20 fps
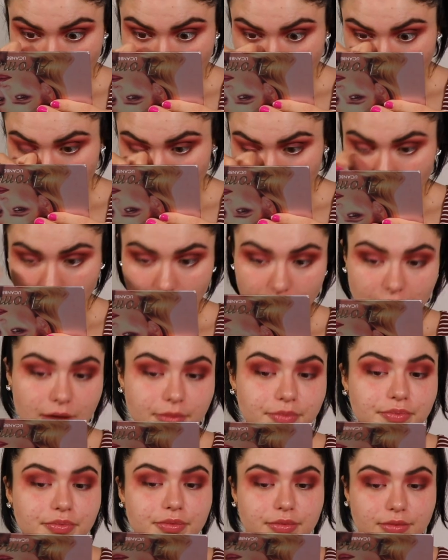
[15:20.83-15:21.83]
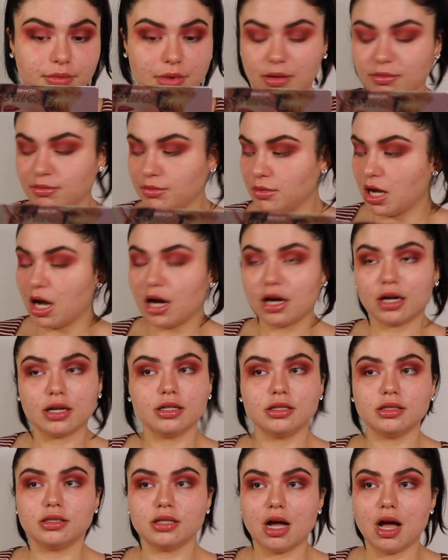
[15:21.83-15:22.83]
I'm not
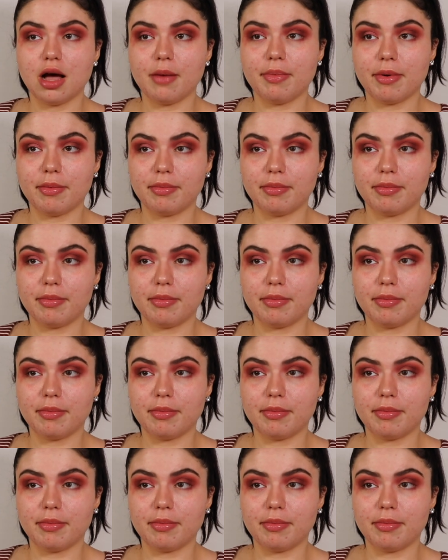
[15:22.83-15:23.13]
gonna stop.